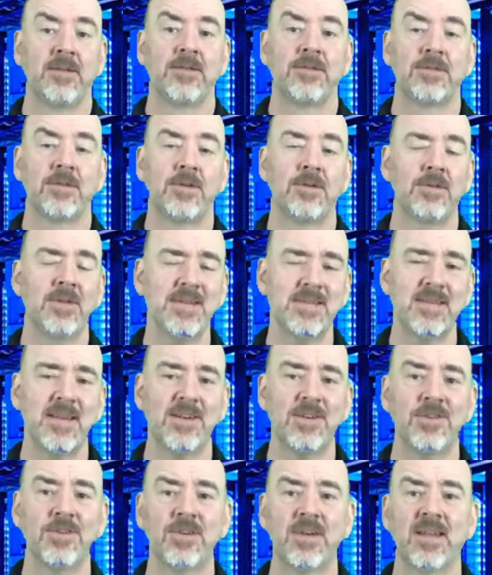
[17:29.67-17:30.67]
So let's
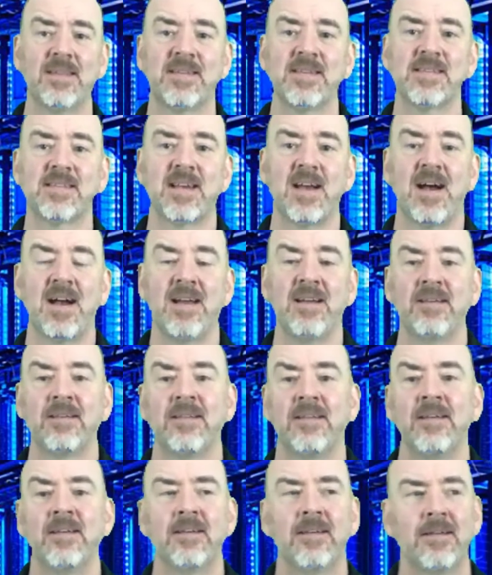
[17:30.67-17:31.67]
take a look at this guy.
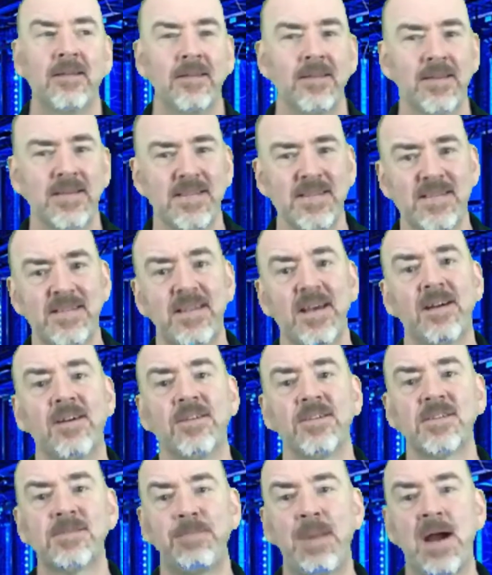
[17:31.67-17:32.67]
This is
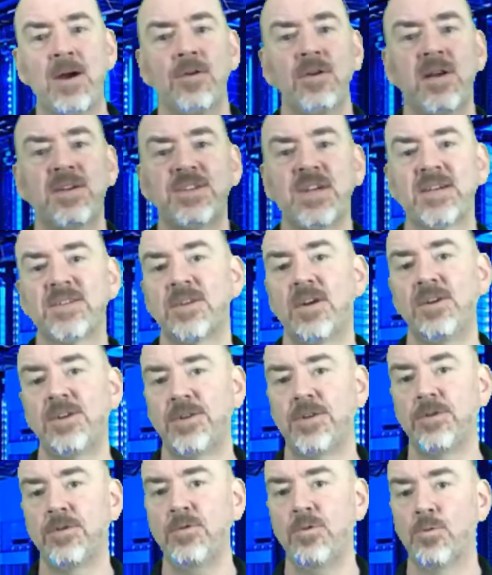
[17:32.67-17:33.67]
Dell's PowerEdge
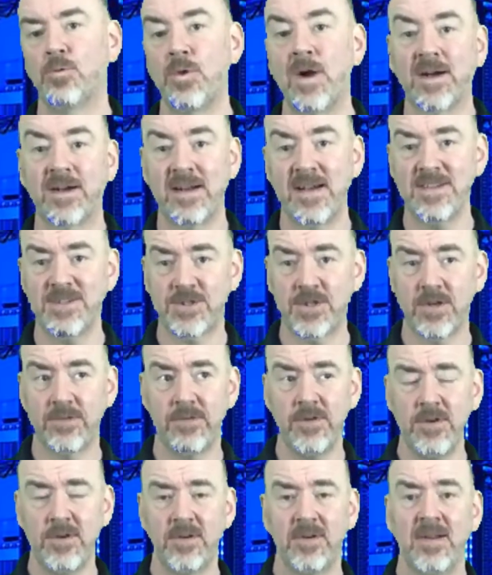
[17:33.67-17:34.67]
XR2 ruggedized
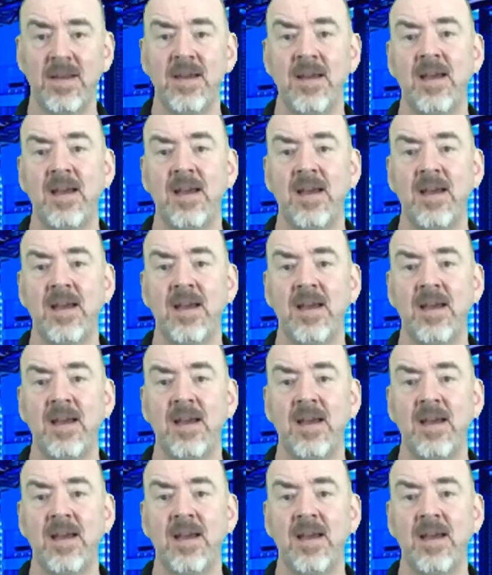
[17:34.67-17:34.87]
server,